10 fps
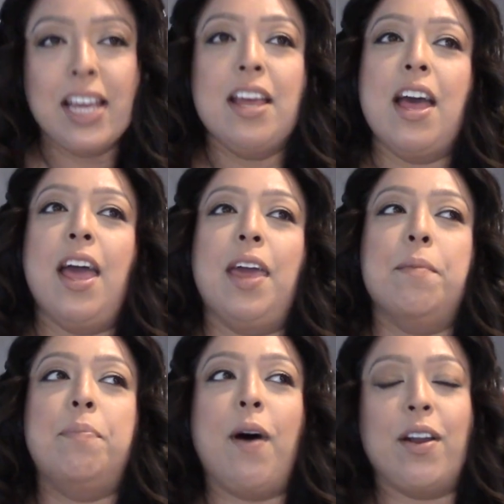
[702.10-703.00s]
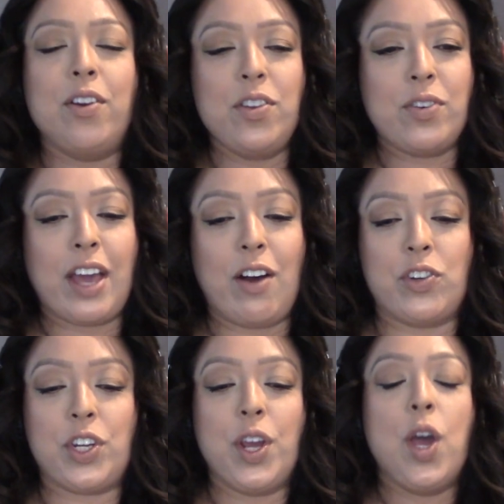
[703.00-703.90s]
and bought a new
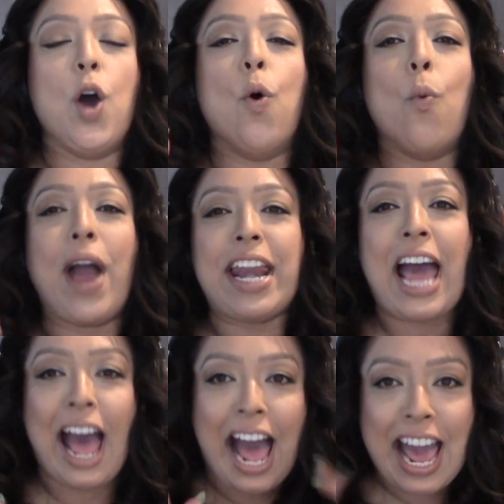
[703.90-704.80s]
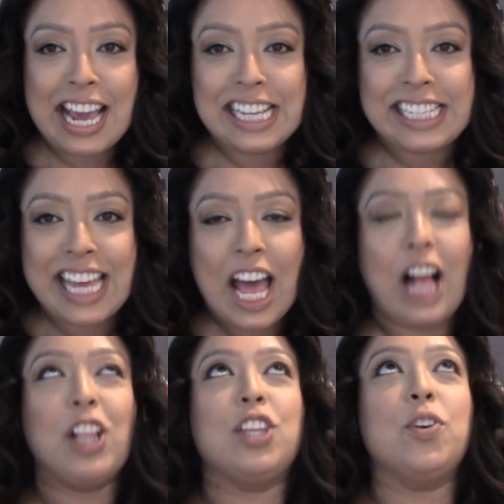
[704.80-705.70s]
couch. When I
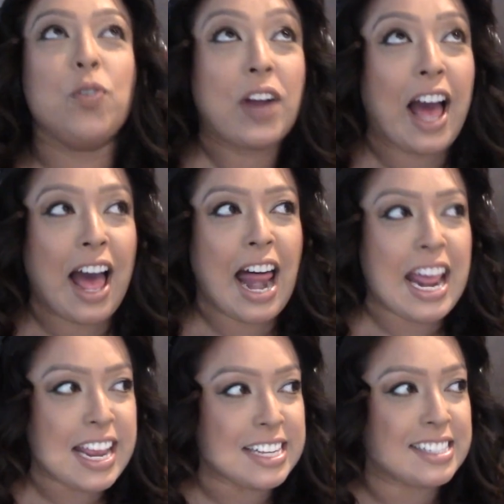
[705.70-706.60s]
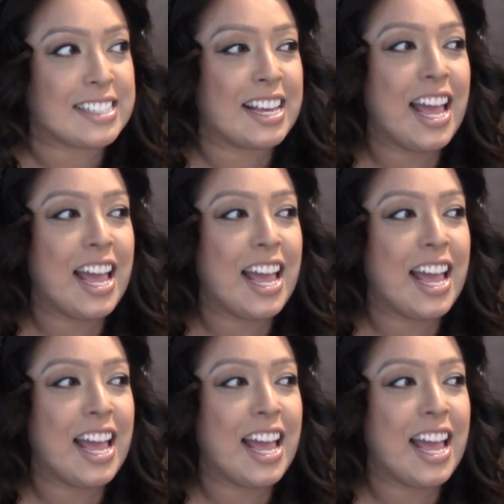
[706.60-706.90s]
tell you guys